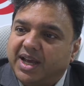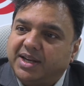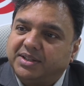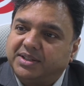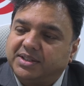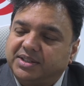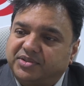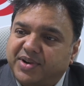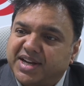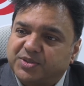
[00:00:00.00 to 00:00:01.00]
and the
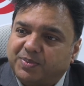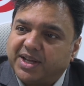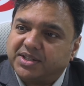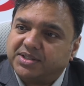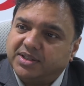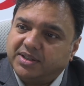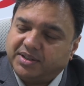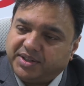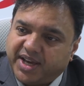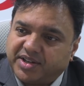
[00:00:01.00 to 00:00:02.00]
transplant
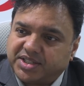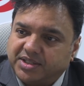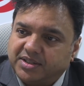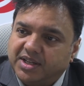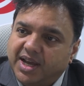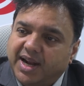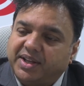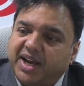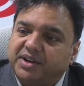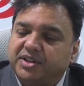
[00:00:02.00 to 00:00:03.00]
director and the
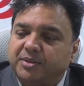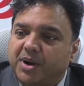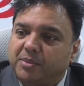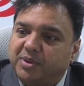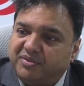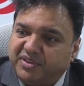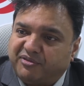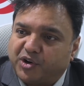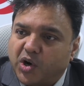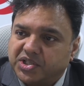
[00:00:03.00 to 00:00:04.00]
head of the department of
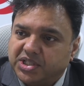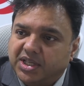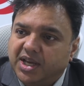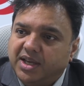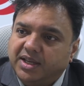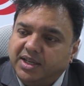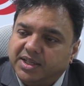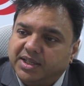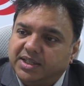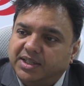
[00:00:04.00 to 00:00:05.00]
nephrology in a